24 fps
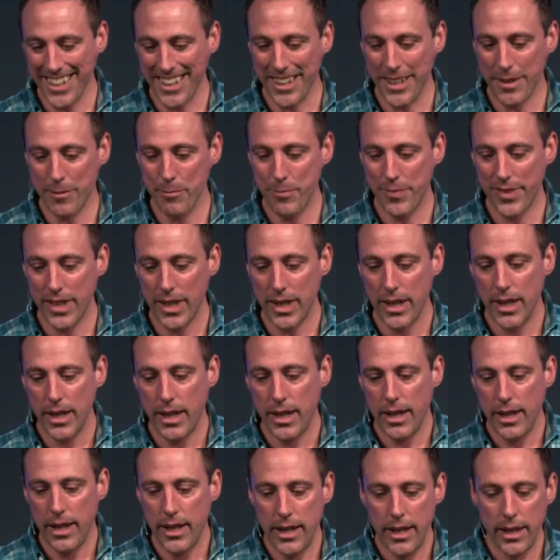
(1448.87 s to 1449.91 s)
it.
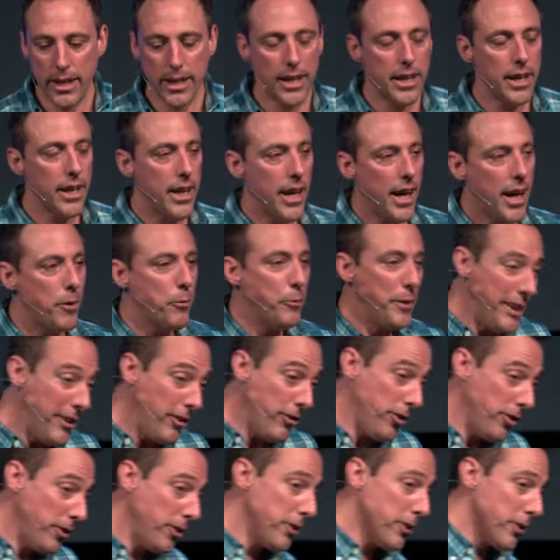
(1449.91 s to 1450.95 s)
And we
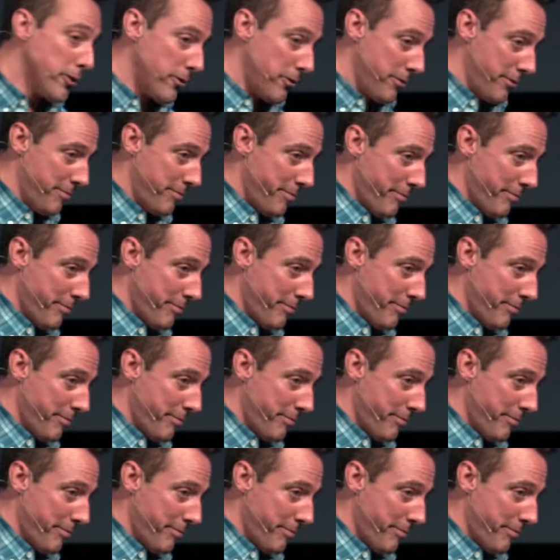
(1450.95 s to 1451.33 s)
too